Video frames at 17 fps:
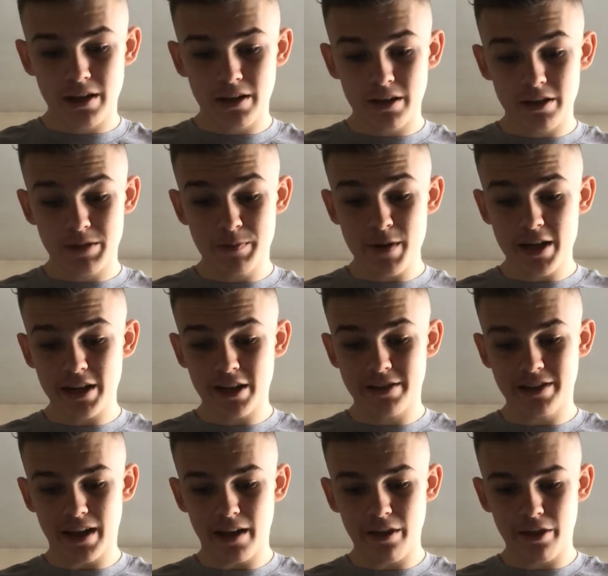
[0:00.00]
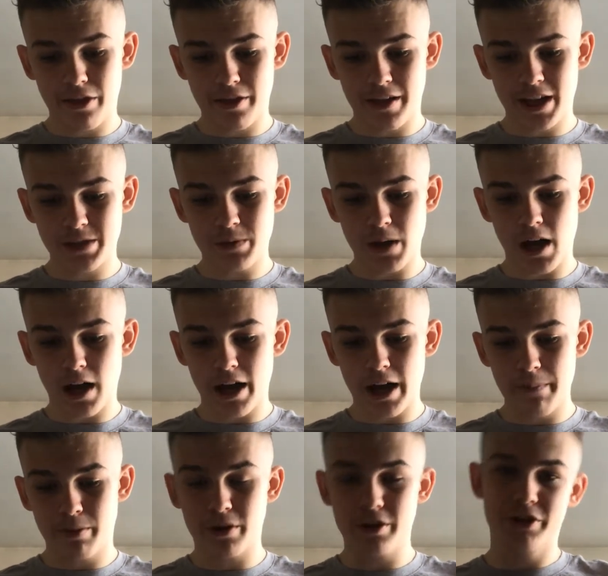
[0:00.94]
Speaking of 10th, that's where I
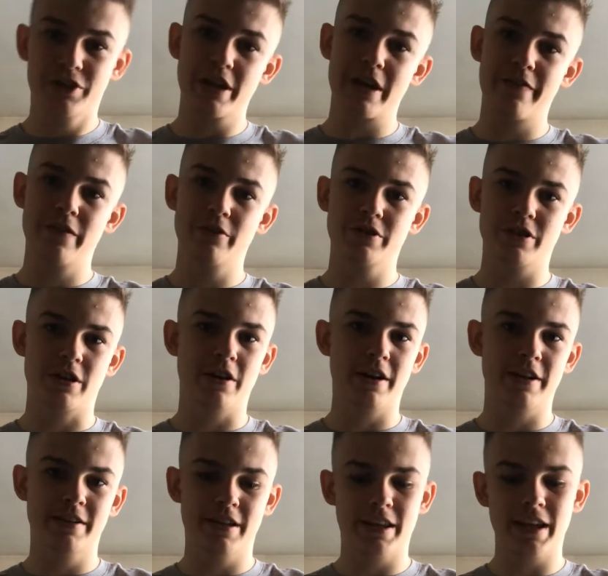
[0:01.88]
put Sheffield United.